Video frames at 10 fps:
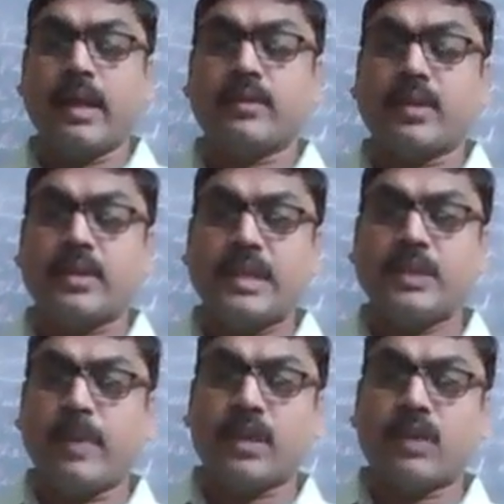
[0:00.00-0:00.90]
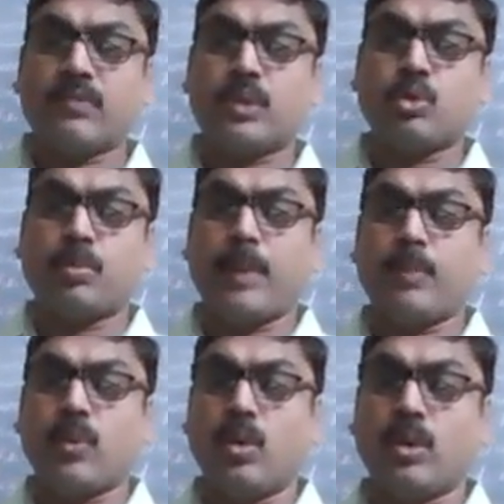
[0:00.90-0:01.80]
in the judgment of the
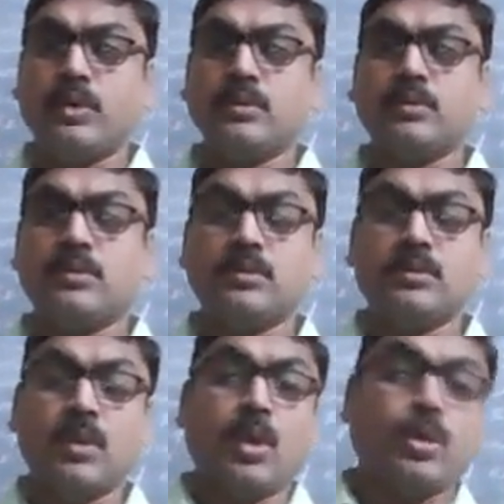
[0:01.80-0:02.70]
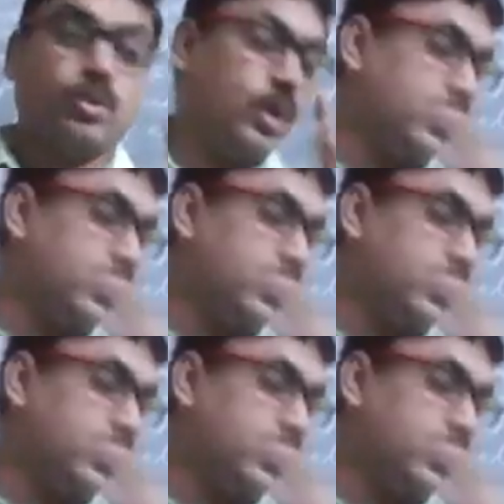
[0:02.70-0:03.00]
Supreme Court. Those